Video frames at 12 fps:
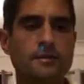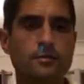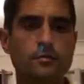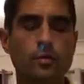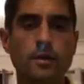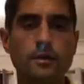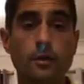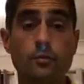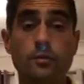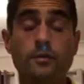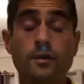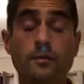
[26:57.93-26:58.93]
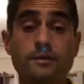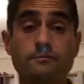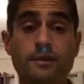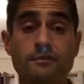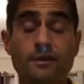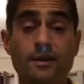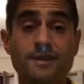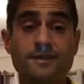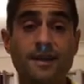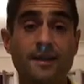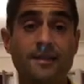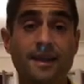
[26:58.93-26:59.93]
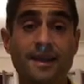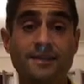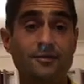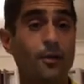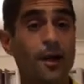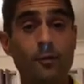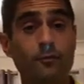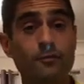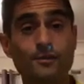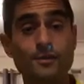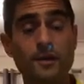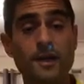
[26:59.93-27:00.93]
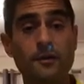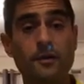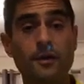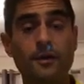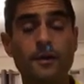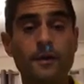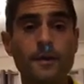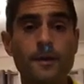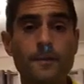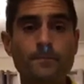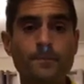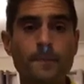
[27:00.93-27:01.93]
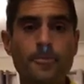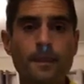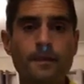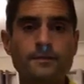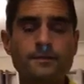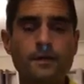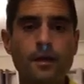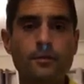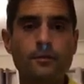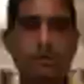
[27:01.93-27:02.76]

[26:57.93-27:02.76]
because what I don't want to do is rewrite it and then it's not helpful to anyone. So